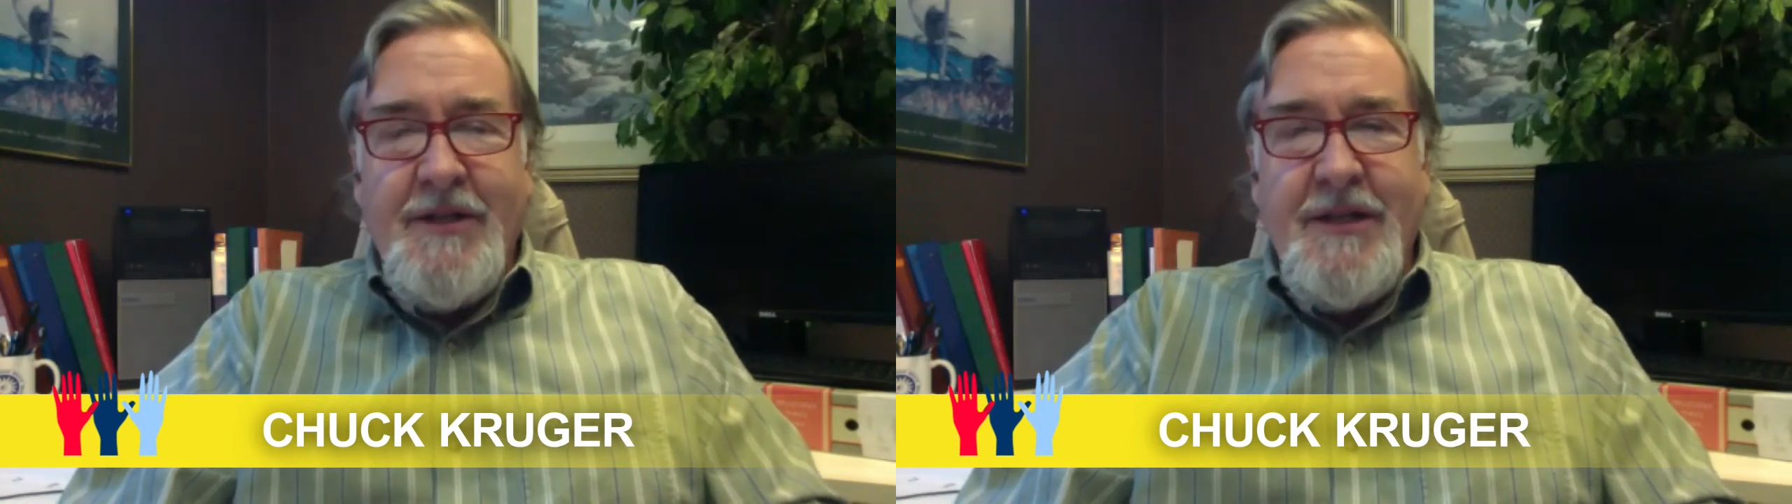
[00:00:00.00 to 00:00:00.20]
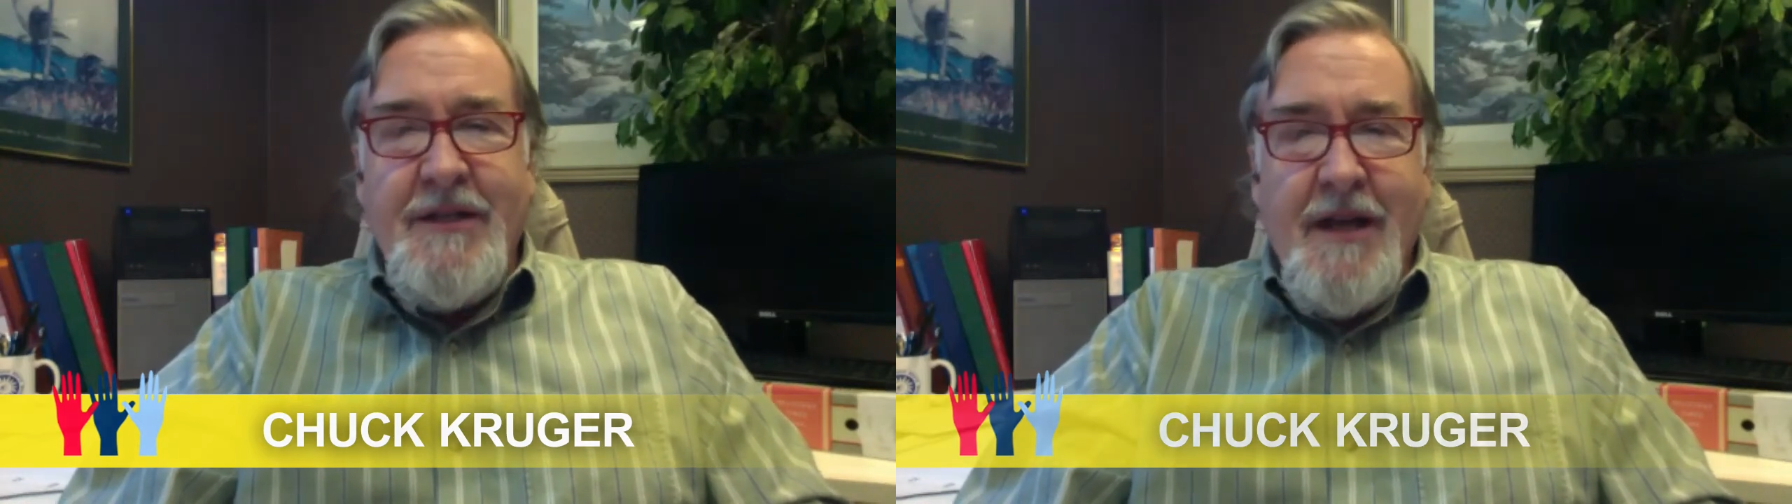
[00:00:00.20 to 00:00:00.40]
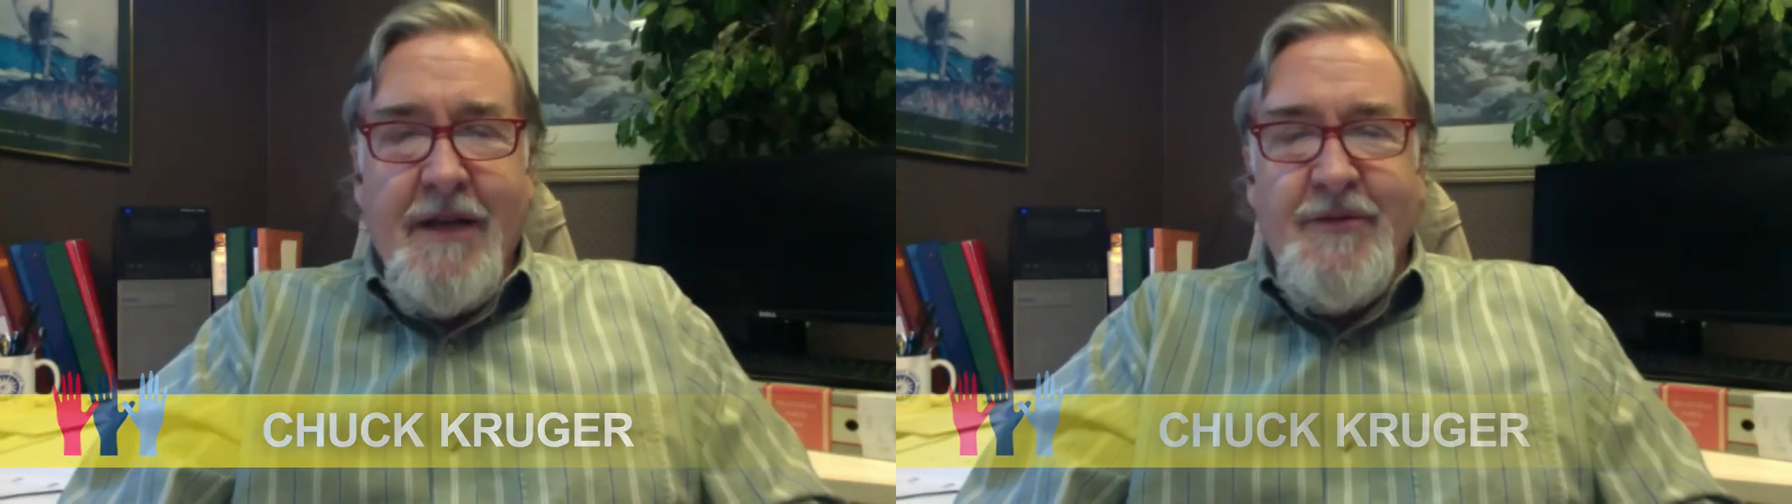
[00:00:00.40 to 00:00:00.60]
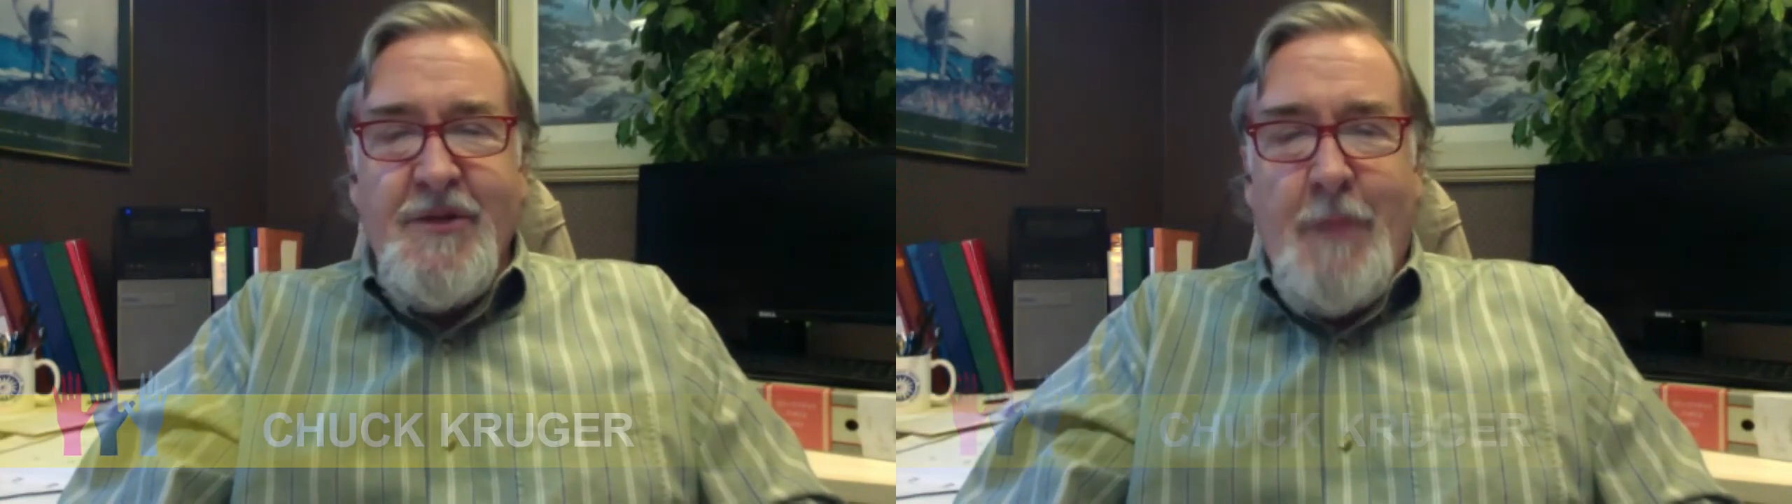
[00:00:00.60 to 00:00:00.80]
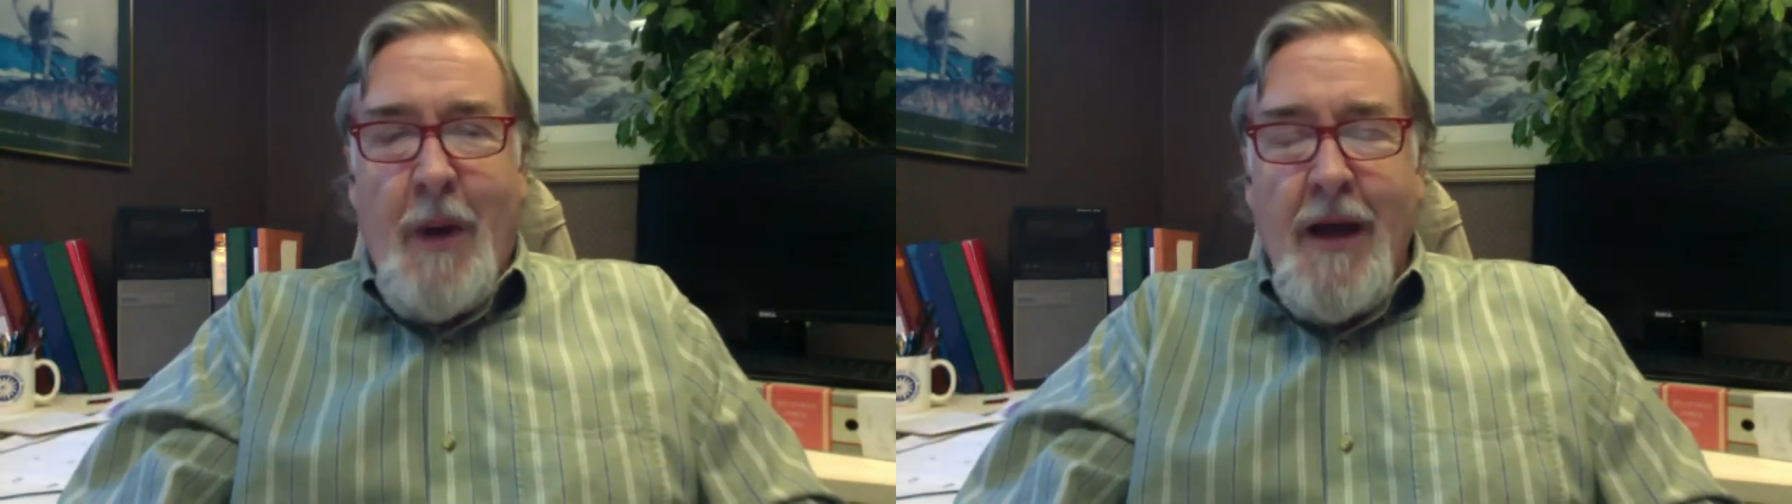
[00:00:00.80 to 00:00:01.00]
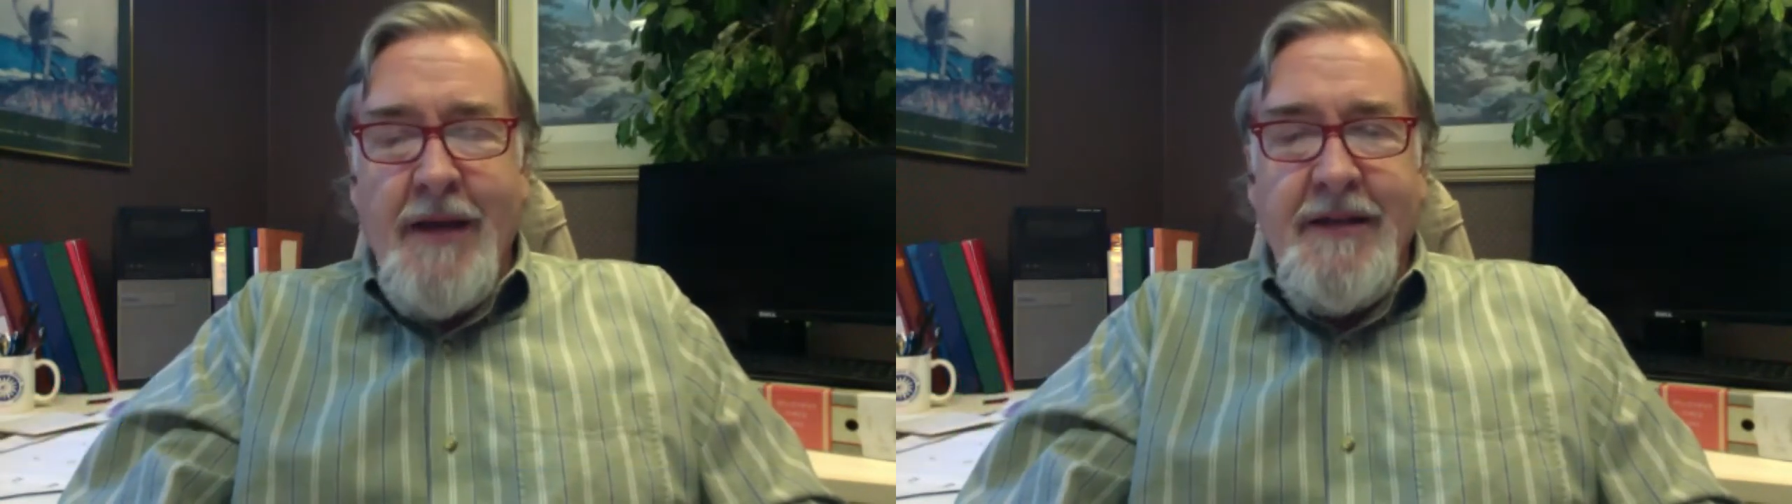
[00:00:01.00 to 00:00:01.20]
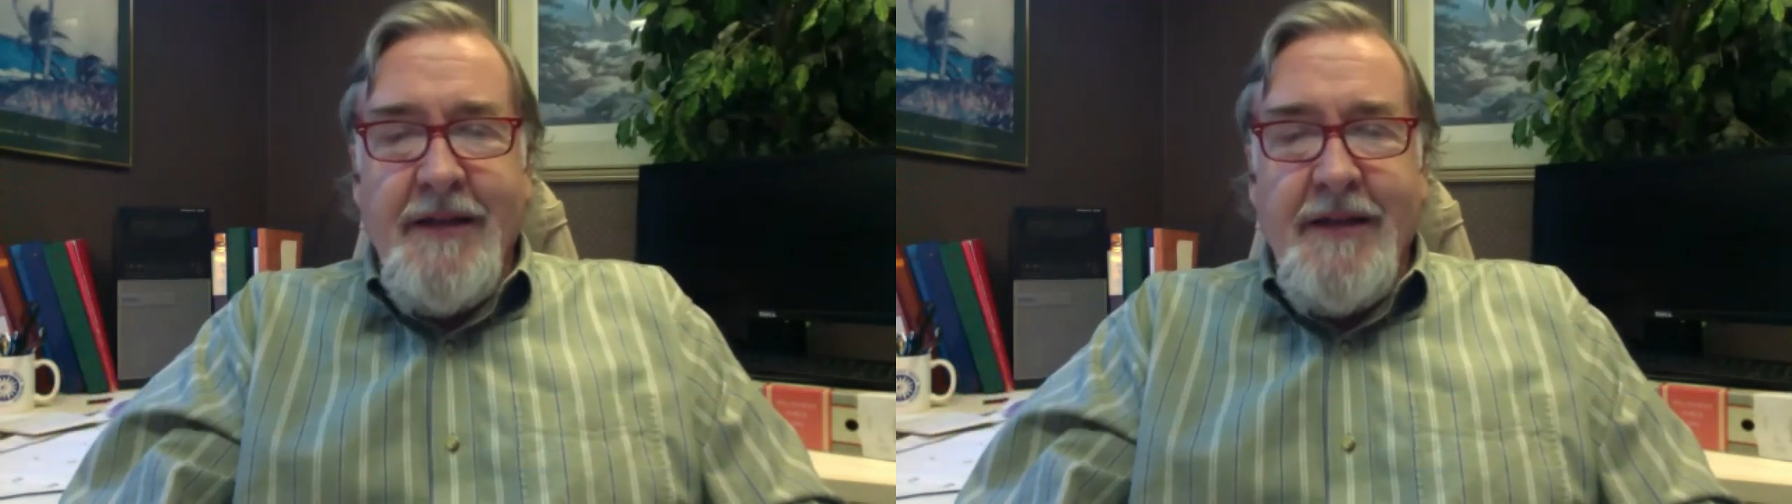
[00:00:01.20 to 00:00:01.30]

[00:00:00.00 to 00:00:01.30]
did not respond